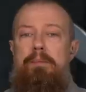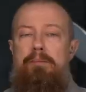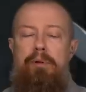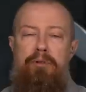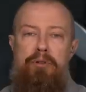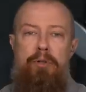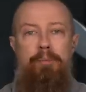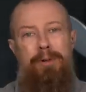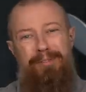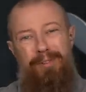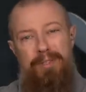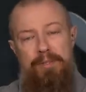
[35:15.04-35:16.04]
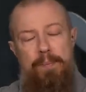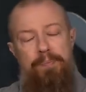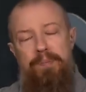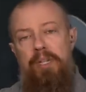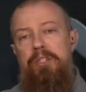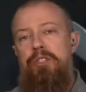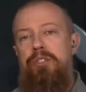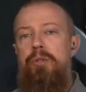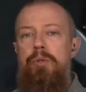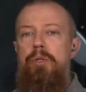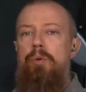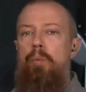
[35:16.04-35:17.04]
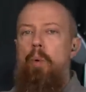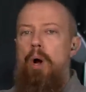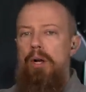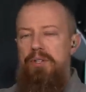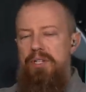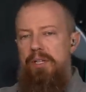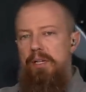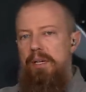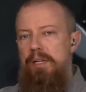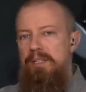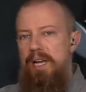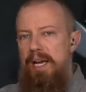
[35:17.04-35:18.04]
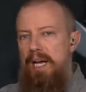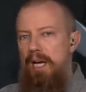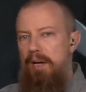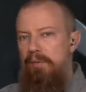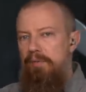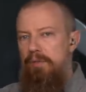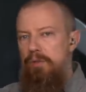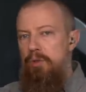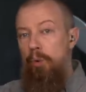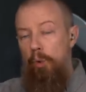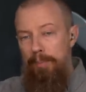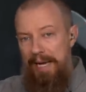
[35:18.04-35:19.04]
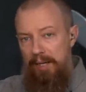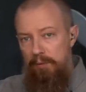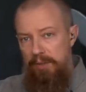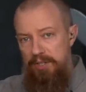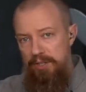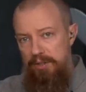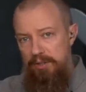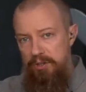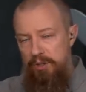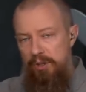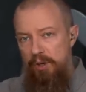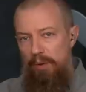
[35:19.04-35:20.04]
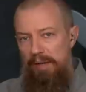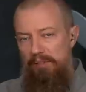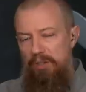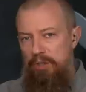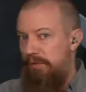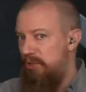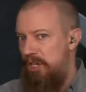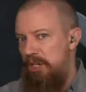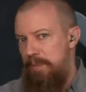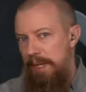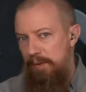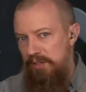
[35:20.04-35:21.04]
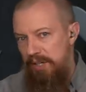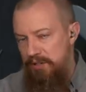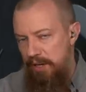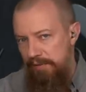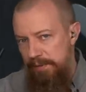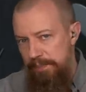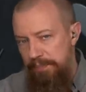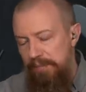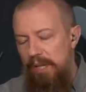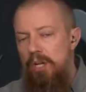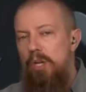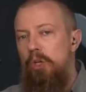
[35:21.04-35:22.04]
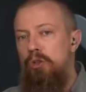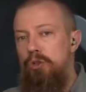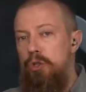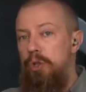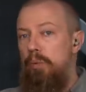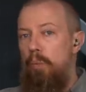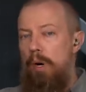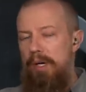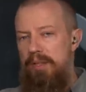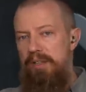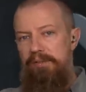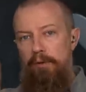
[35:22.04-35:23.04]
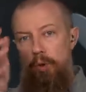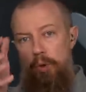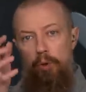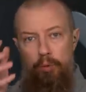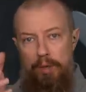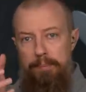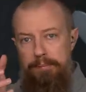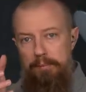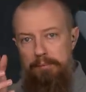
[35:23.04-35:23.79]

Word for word: personal preference. Do you want to have dual batteries so you don't have to you have change batteries less often? Do you want the vertical grip?